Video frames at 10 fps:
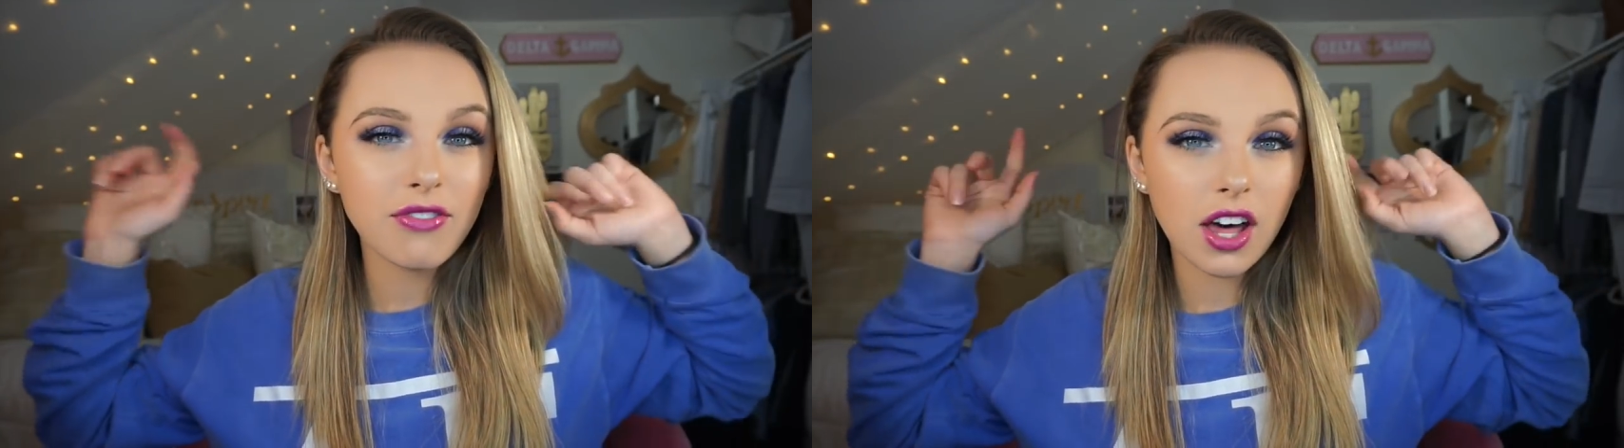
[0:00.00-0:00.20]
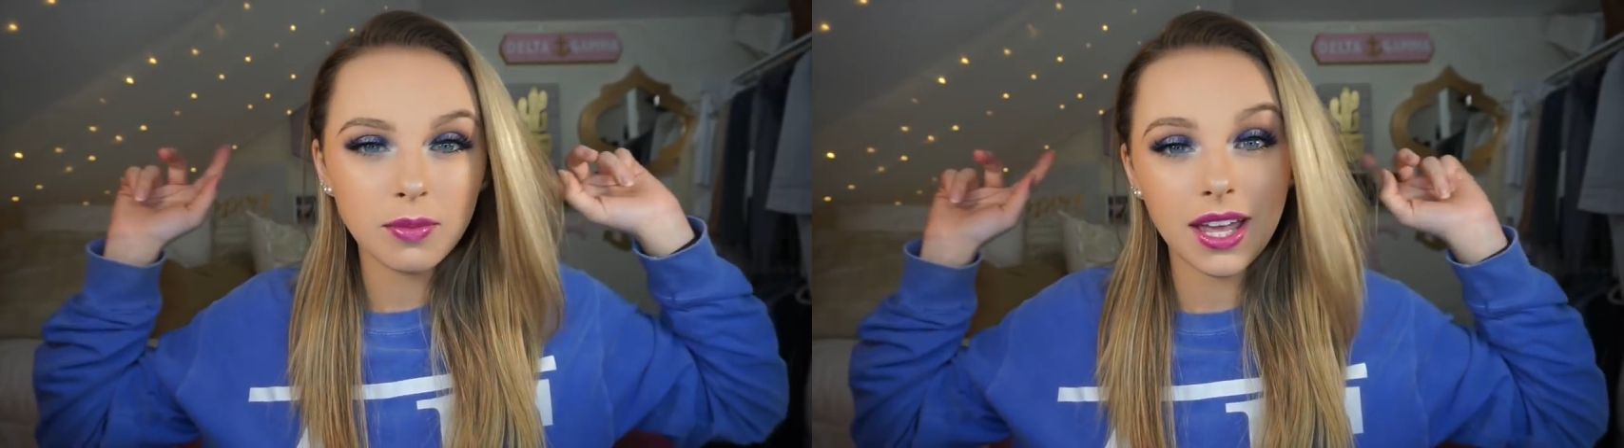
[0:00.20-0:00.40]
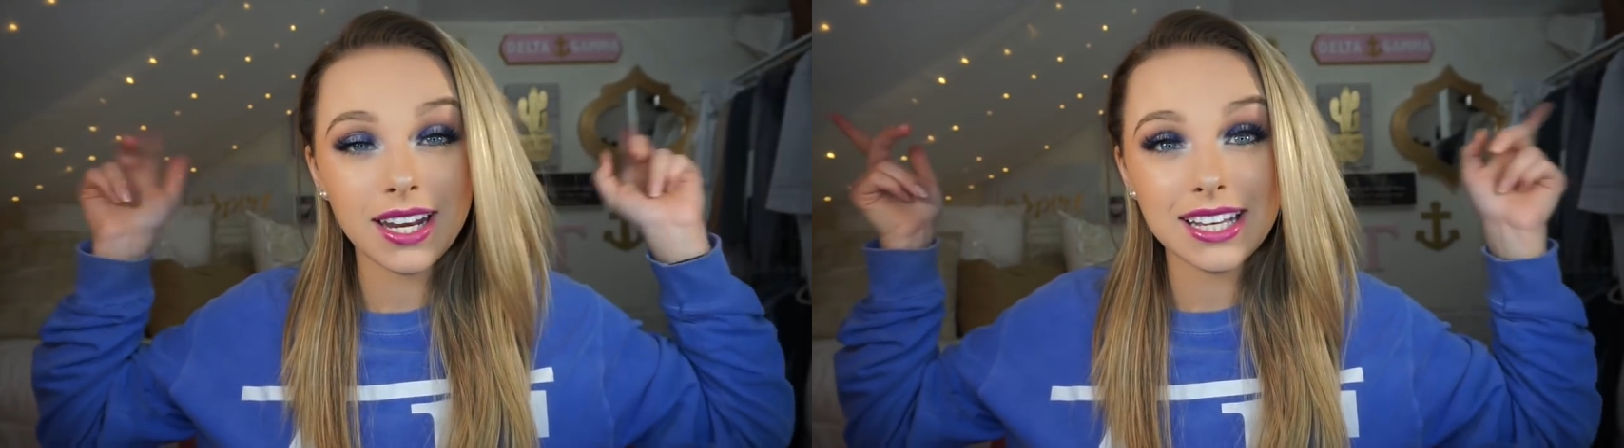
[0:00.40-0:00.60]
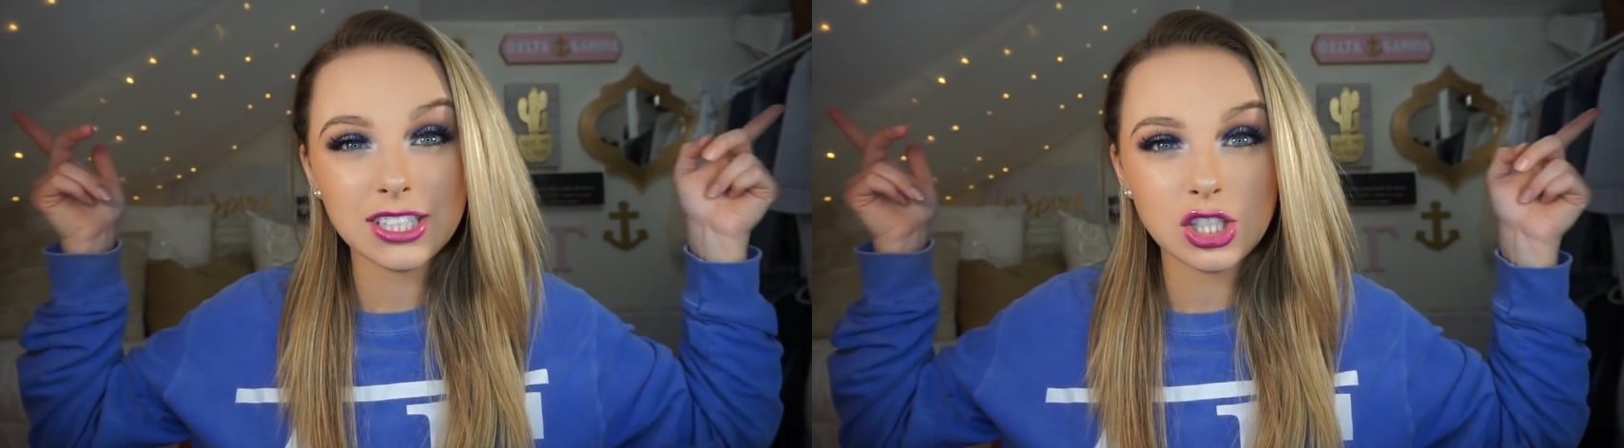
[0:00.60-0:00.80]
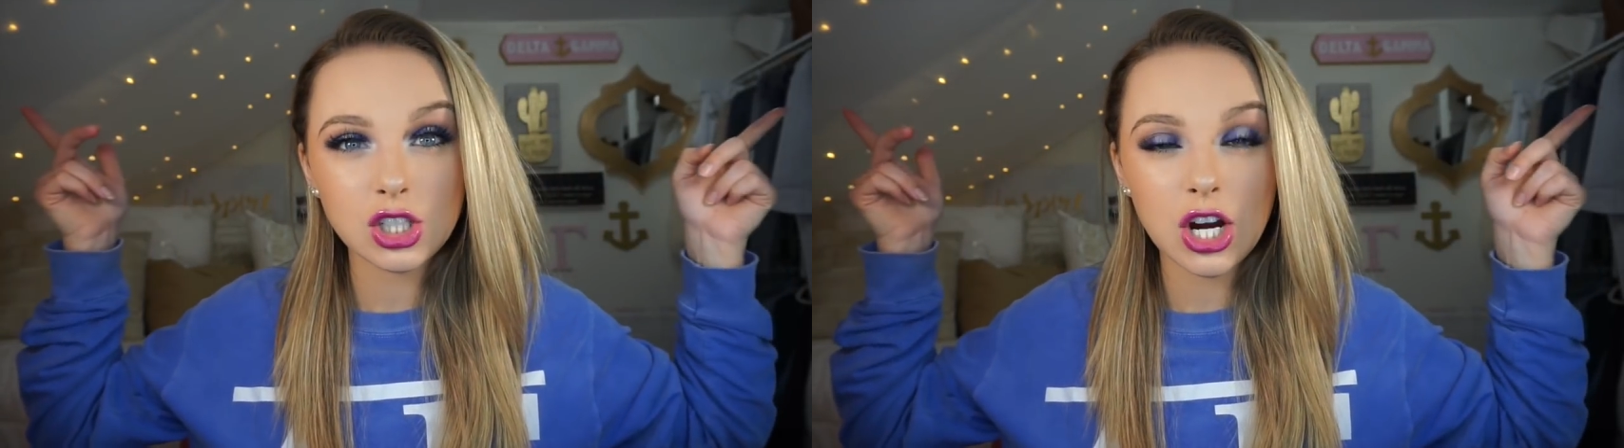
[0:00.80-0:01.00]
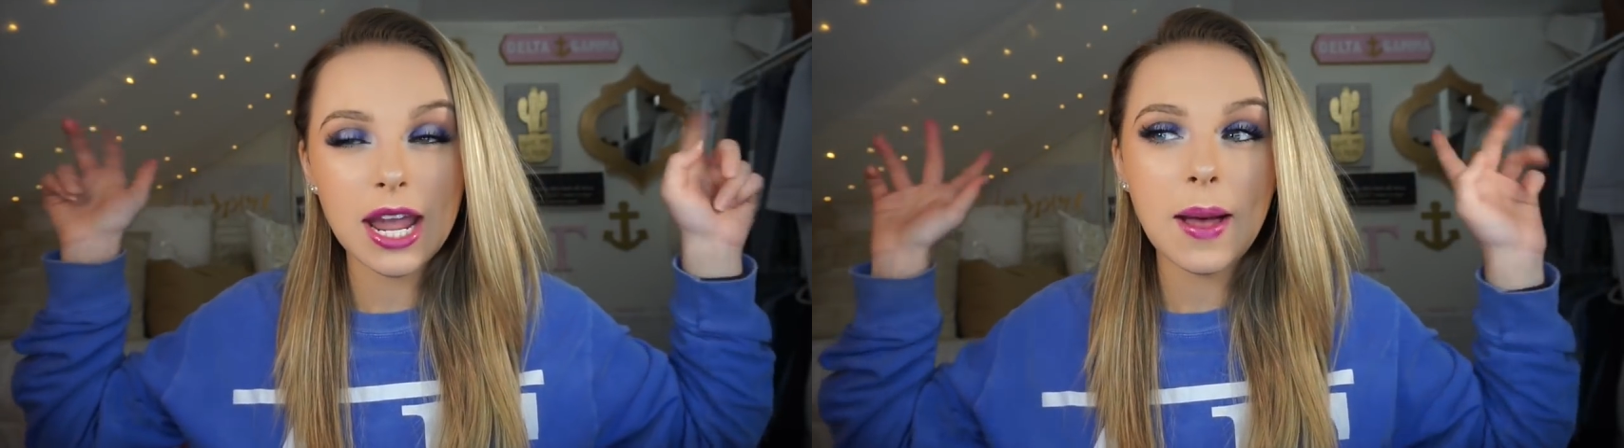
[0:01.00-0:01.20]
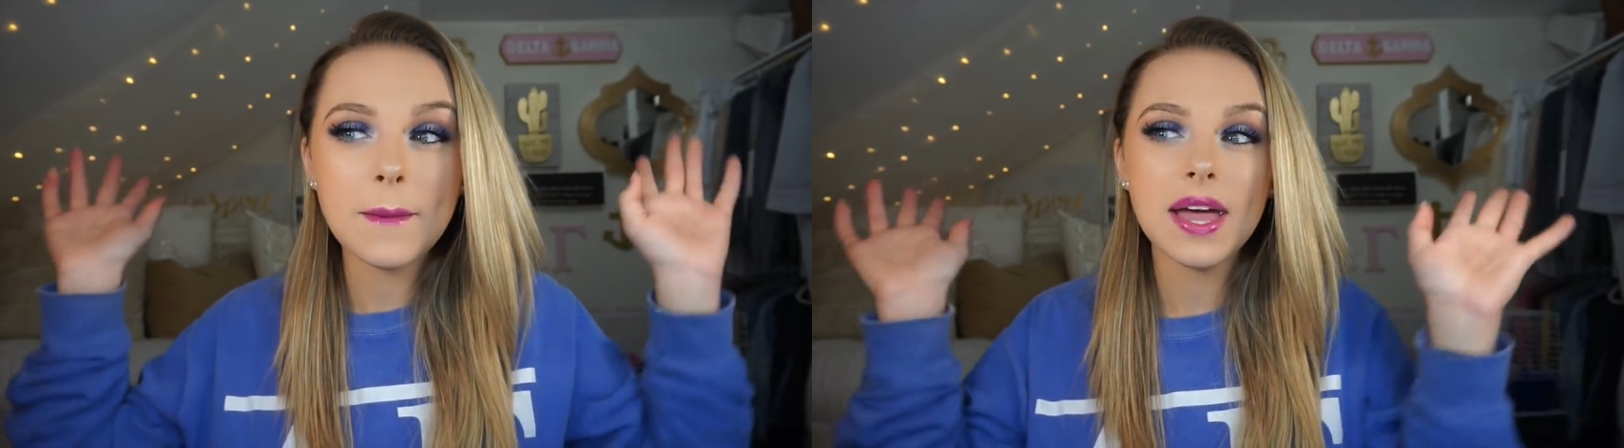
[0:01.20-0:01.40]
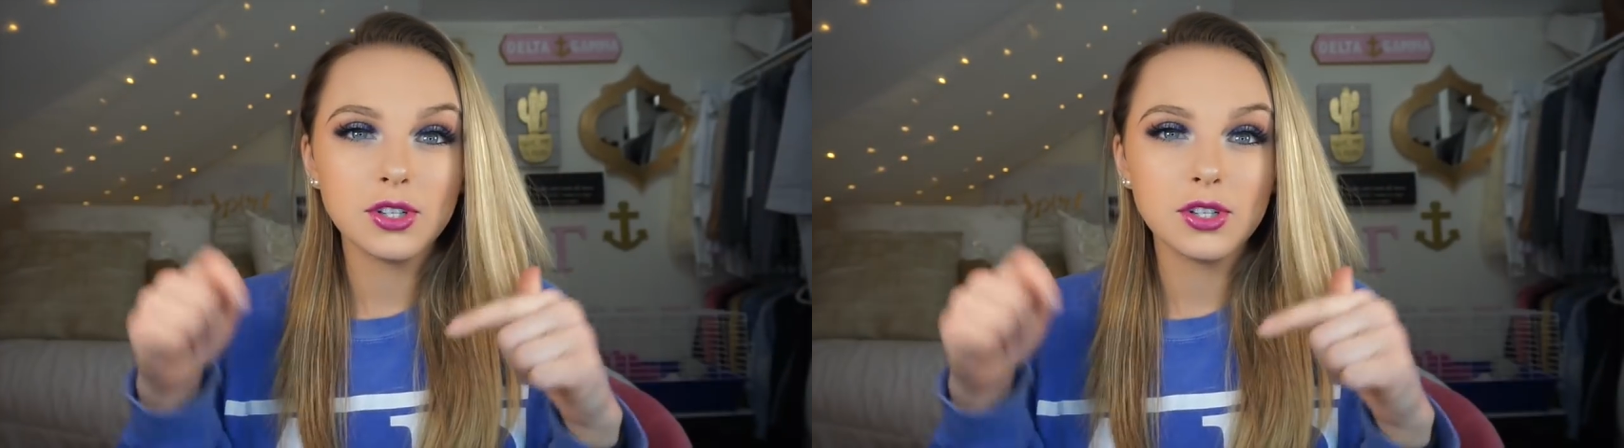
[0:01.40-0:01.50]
Follow me on Instagram.